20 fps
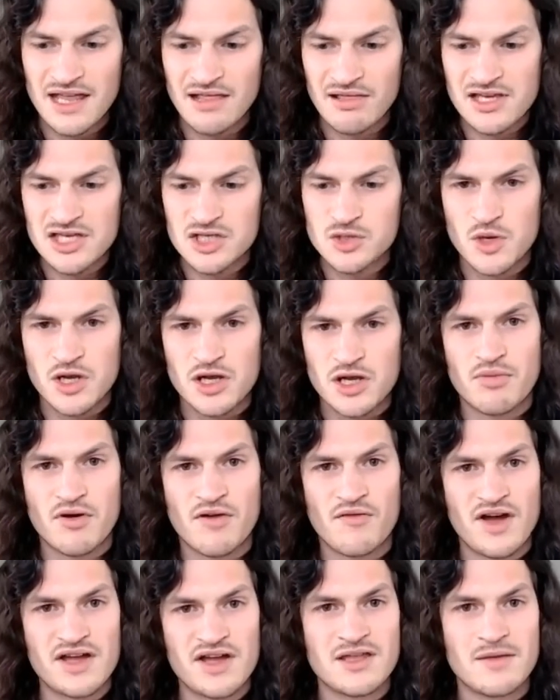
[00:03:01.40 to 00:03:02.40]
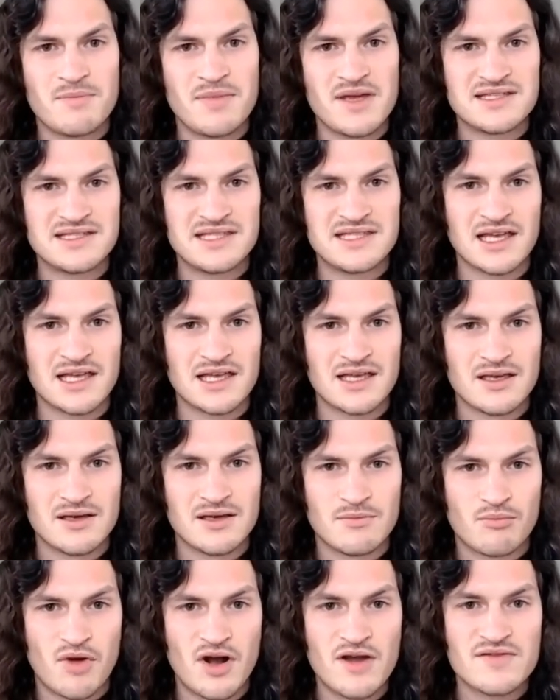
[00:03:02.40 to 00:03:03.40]
least we could provide the basic
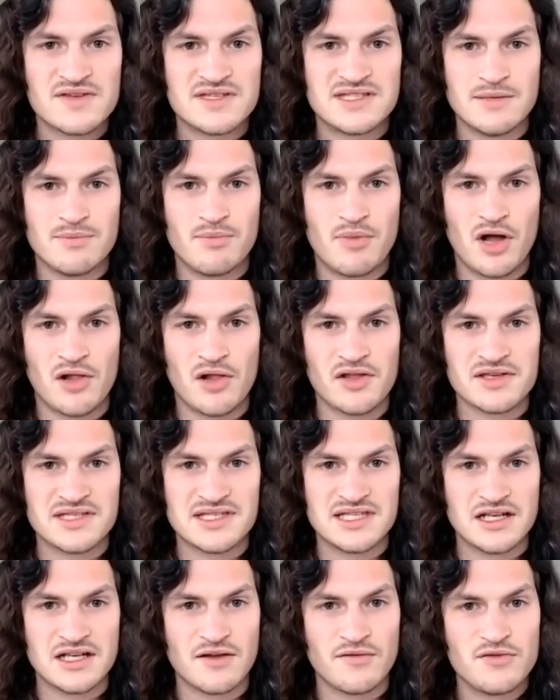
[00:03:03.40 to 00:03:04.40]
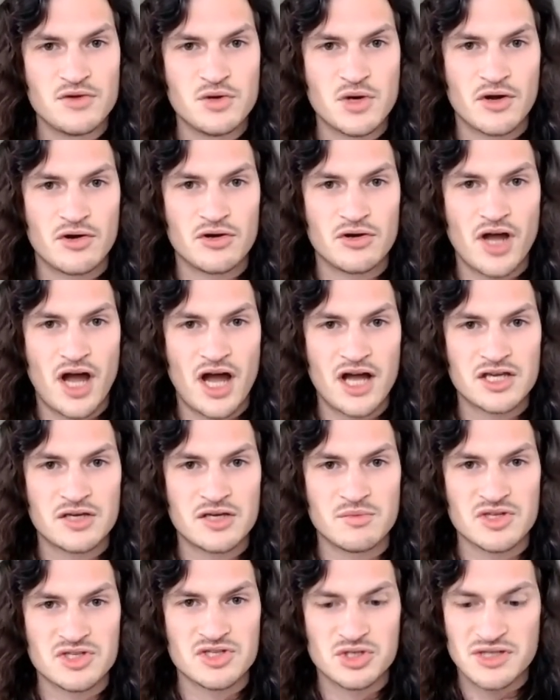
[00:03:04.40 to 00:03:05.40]
privacy policy and a few other
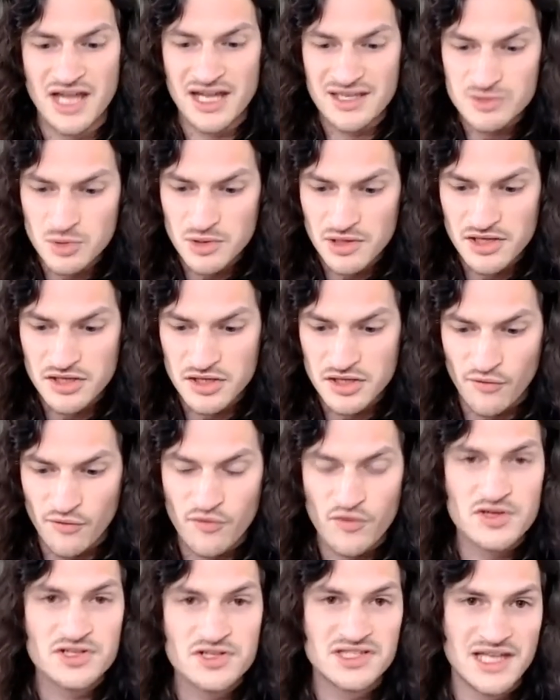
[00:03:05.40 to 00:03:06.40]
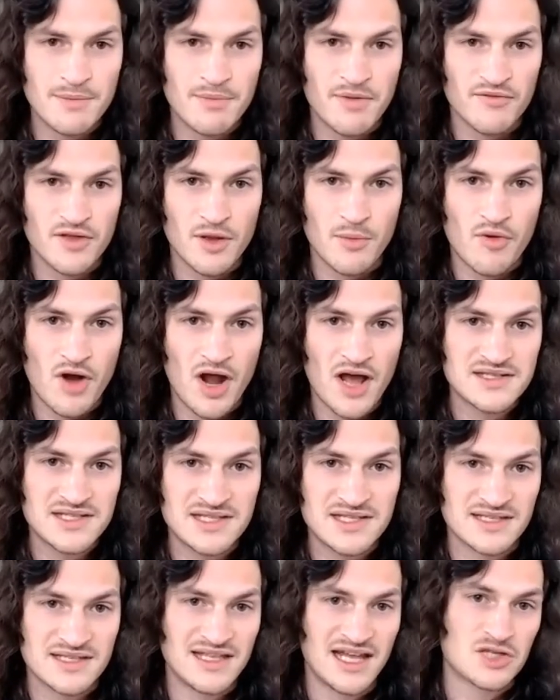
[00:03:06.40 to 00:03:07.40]
documents. So that's really the first step of the
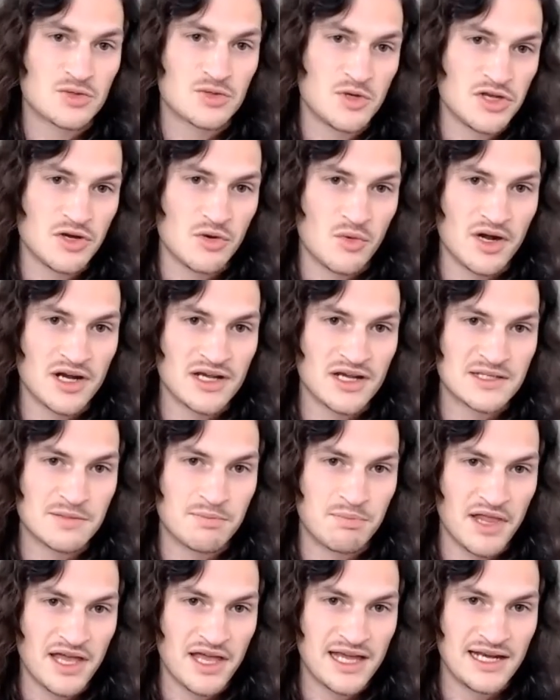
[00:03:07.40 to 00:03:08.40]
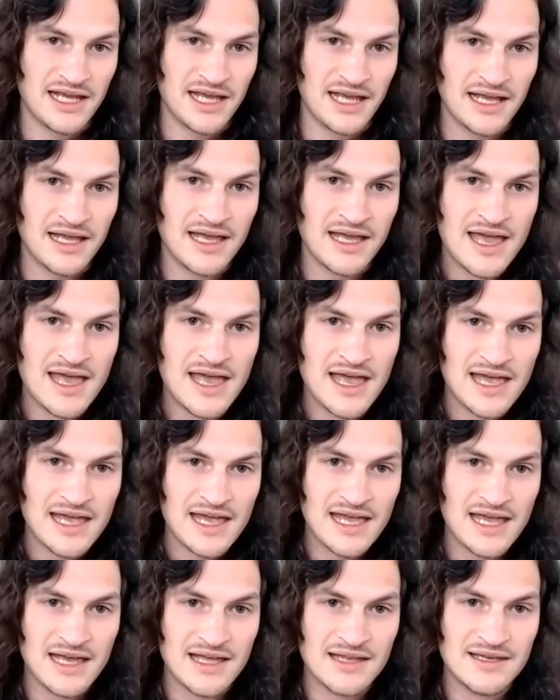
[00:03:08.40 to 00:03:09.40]
process. And that's what you were explaining
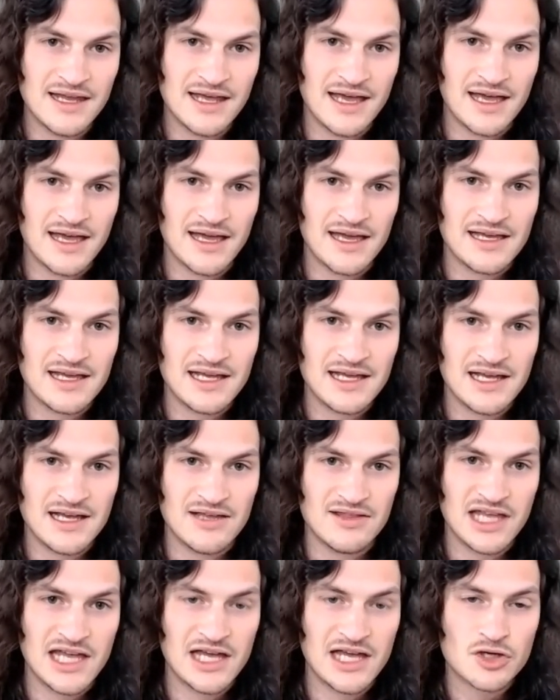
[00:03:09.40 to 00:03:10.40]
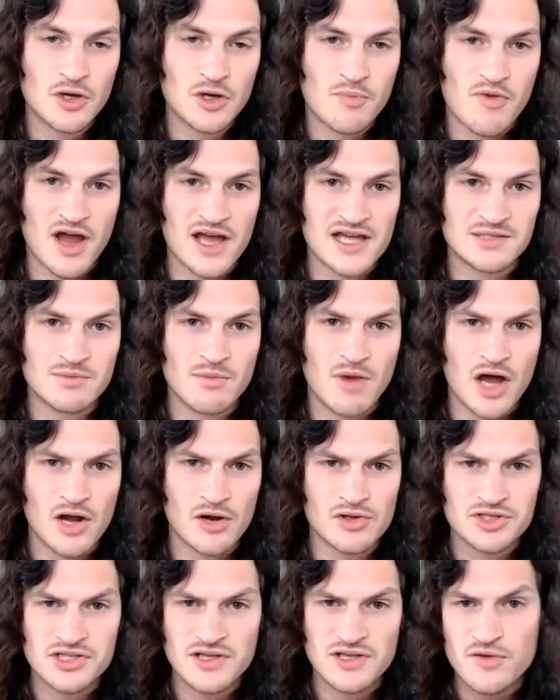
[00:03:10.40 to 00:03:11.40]
in the enterprise
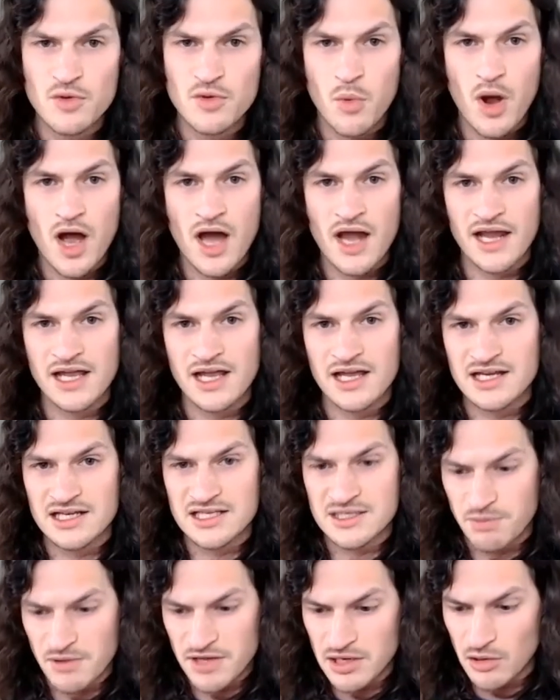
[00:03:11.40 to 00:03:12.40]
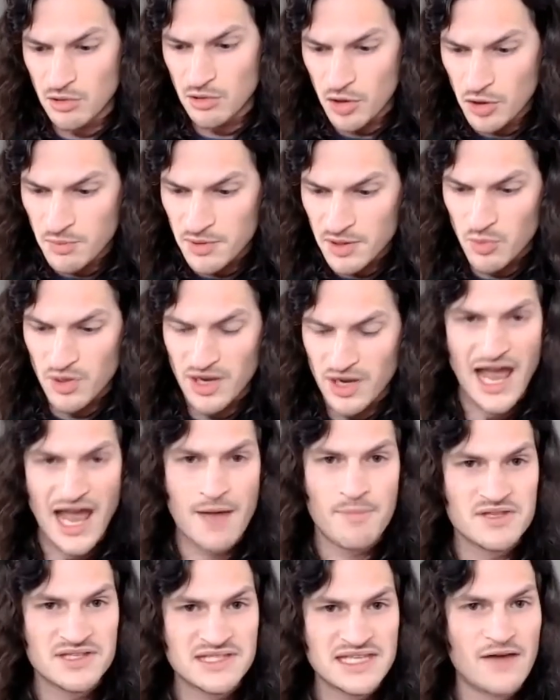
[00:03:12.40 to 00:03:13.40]
model. So if you want, I can explain a little bit what
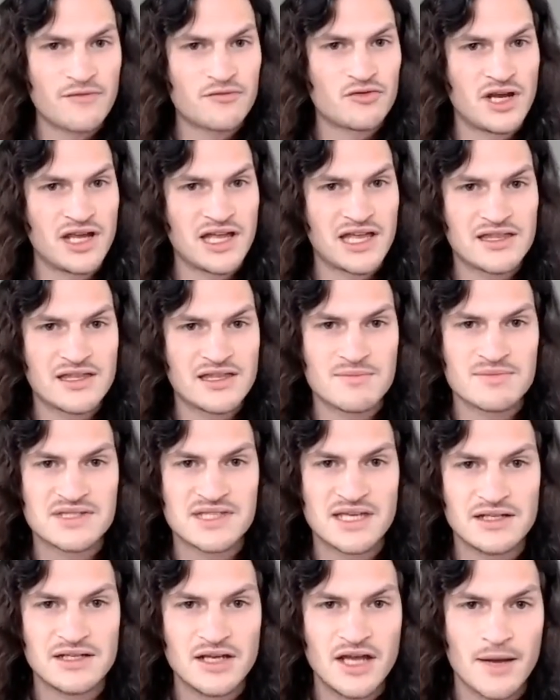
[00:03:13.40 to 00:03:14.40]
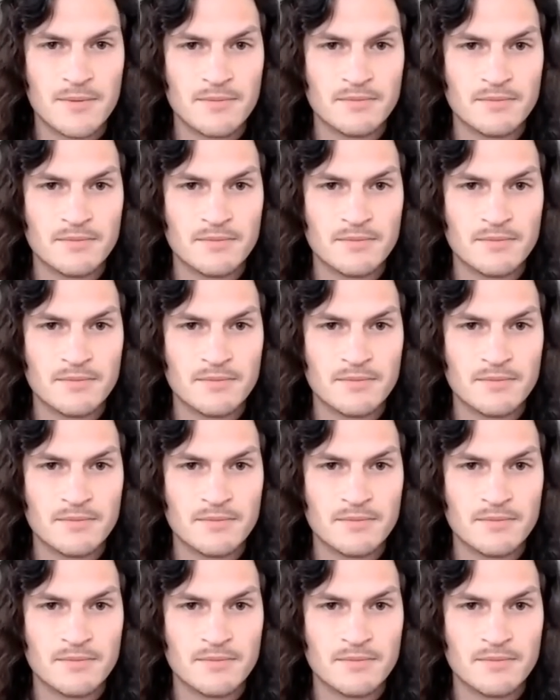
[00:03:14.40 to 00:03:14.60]
happens after I get them signed up.